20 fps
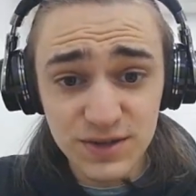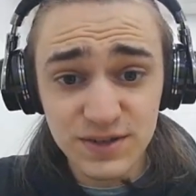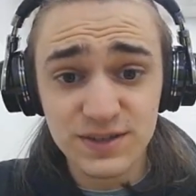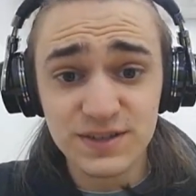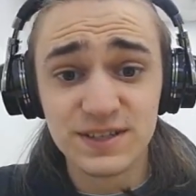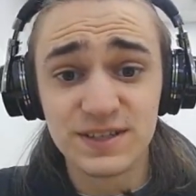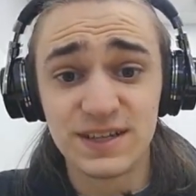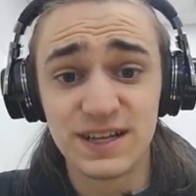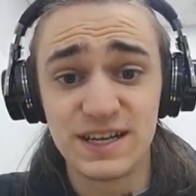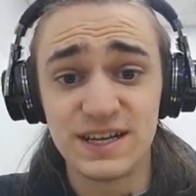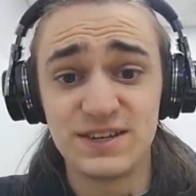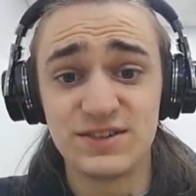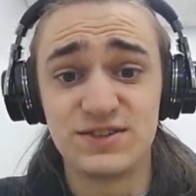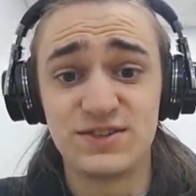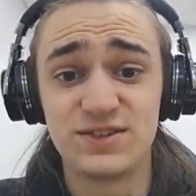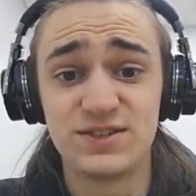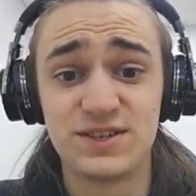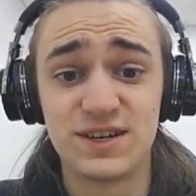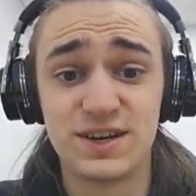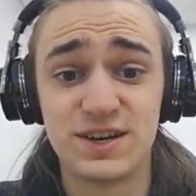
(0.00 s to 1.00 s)
the
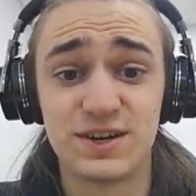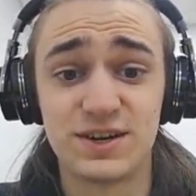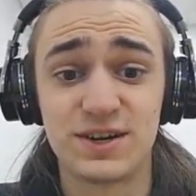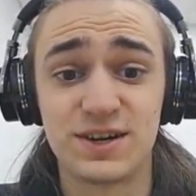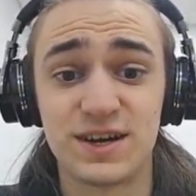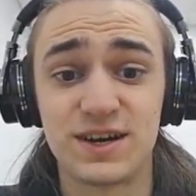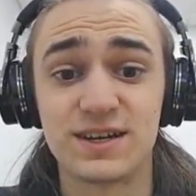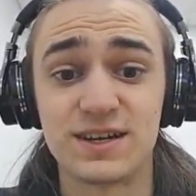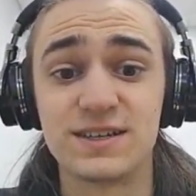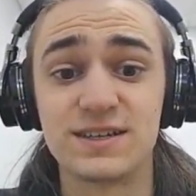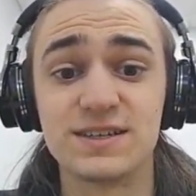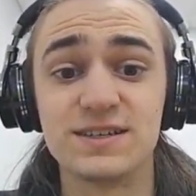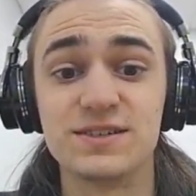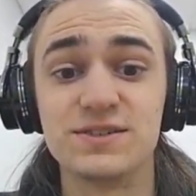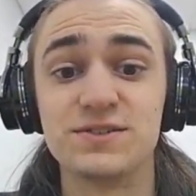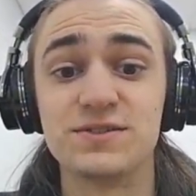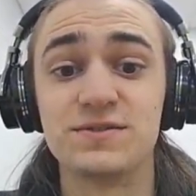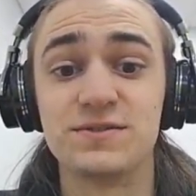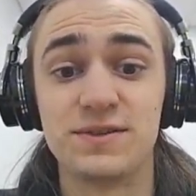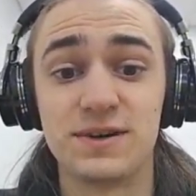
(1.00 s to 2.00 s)
glazed terracotta
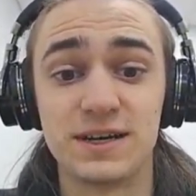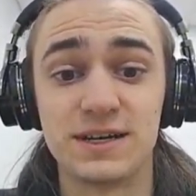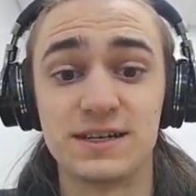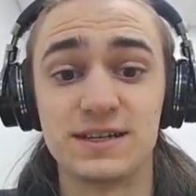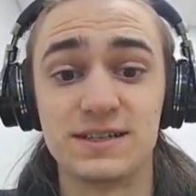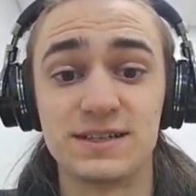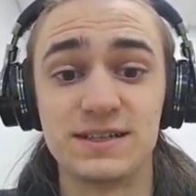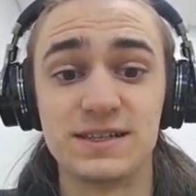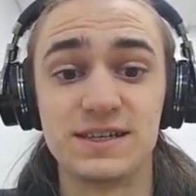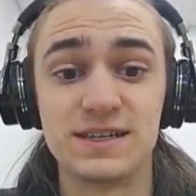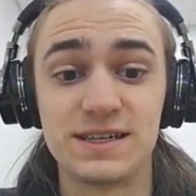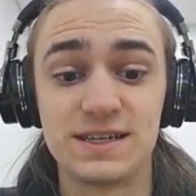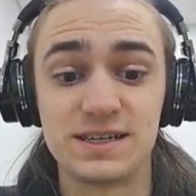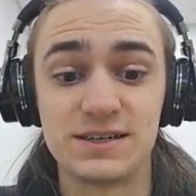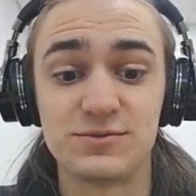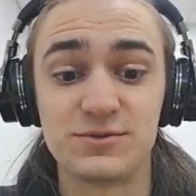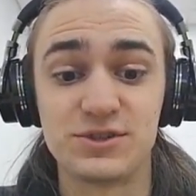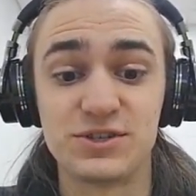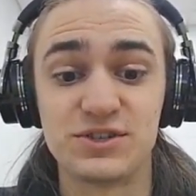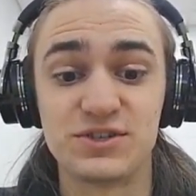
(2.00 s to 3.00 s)
is finally
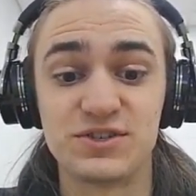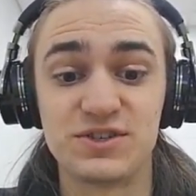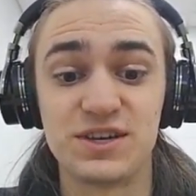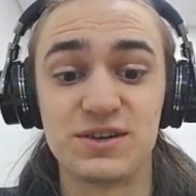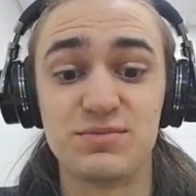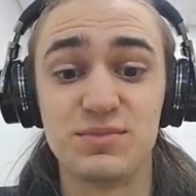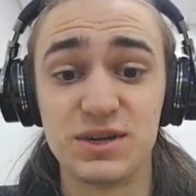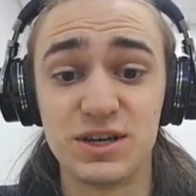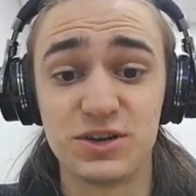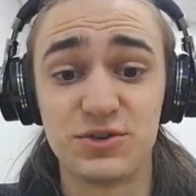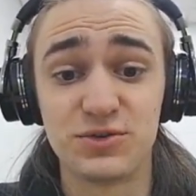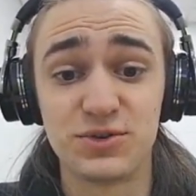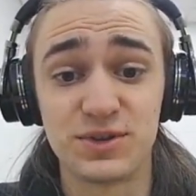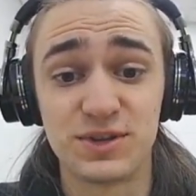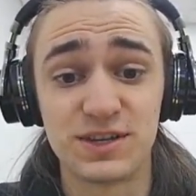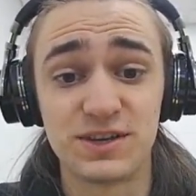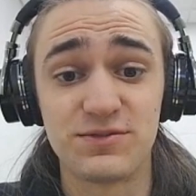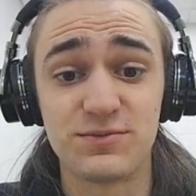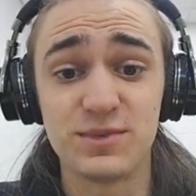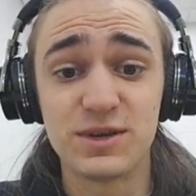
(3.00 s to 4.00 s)
in, which is a big
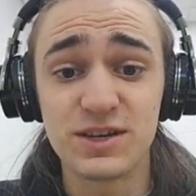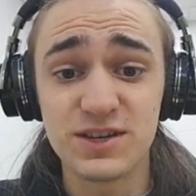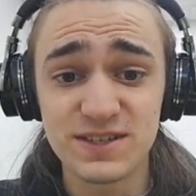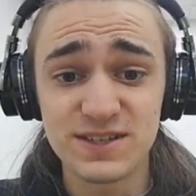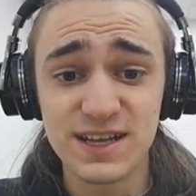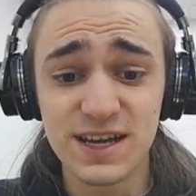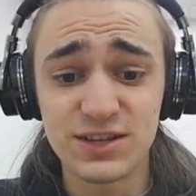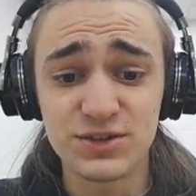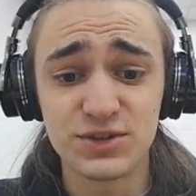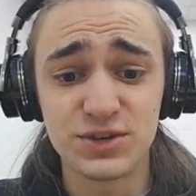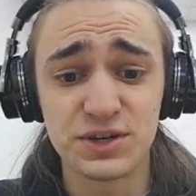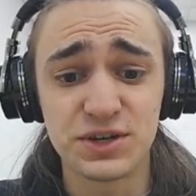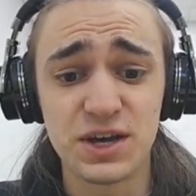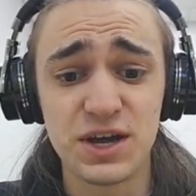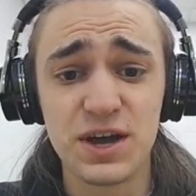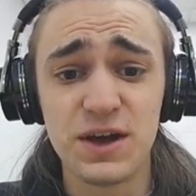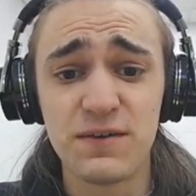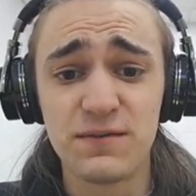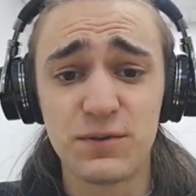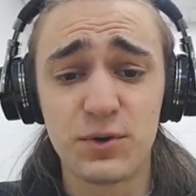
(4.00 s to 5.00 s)
relief, because that took
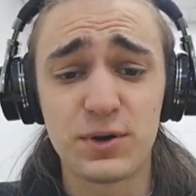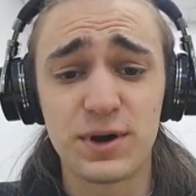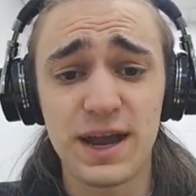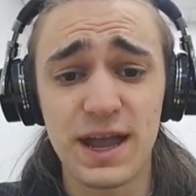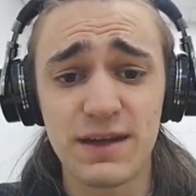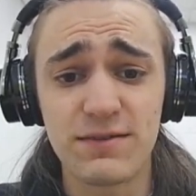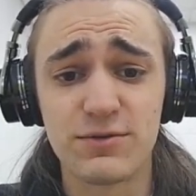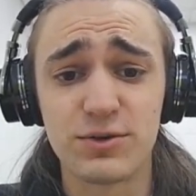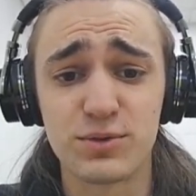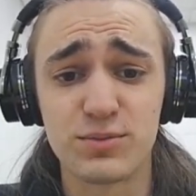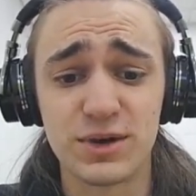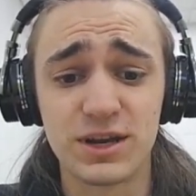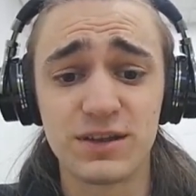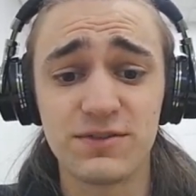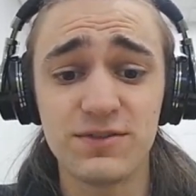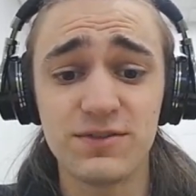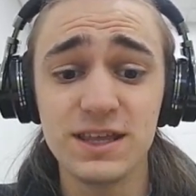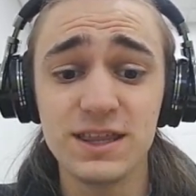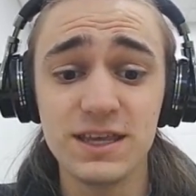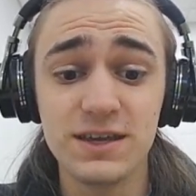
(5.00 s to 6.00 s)
forever, but I
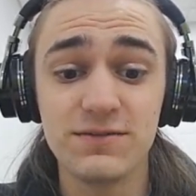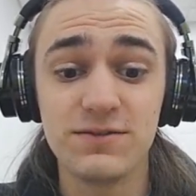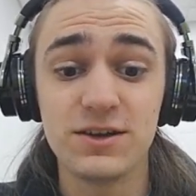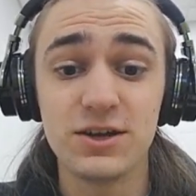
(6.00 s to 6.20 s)
finally